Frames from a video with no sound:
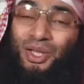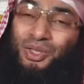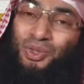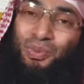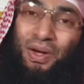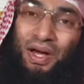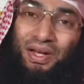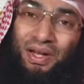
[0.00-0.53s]
And
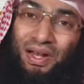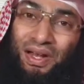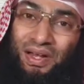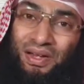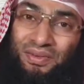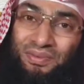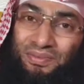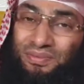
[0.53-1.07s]

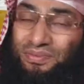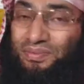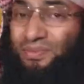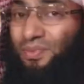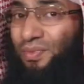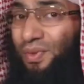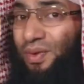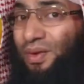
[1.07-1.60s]
subhanAllah,
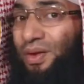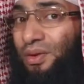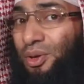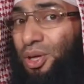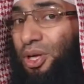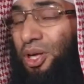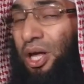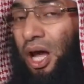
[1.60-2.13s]

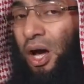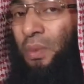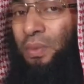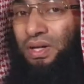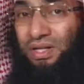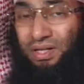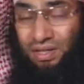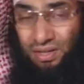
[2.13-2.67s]
how
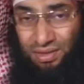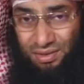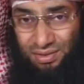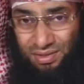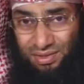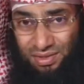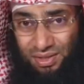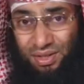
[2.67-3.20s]
many
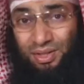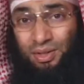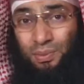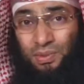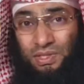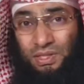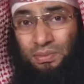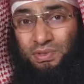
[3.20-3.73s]
years the
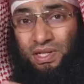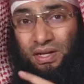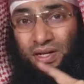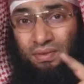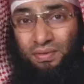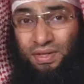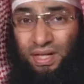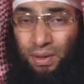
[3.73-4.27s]
Muslims are
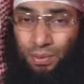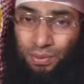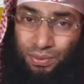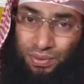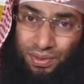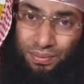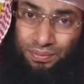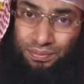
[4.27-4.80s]
giving da'wah
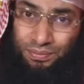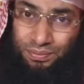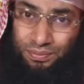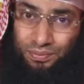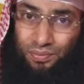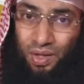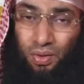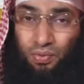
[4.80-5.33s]
to them
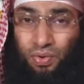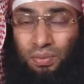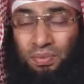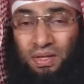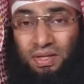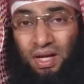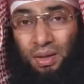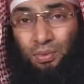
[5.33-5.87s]
from
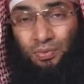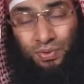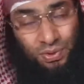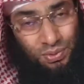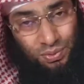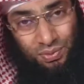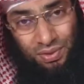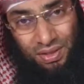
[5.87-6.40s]
the time of
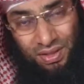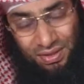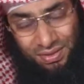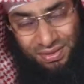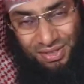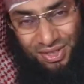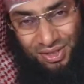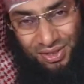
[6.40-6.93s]
Rasulullah
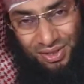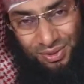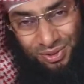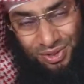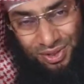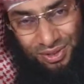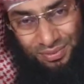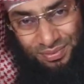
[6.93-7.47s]
sallallahu
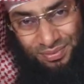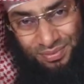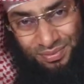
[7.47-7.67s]
alayhi wa sallam?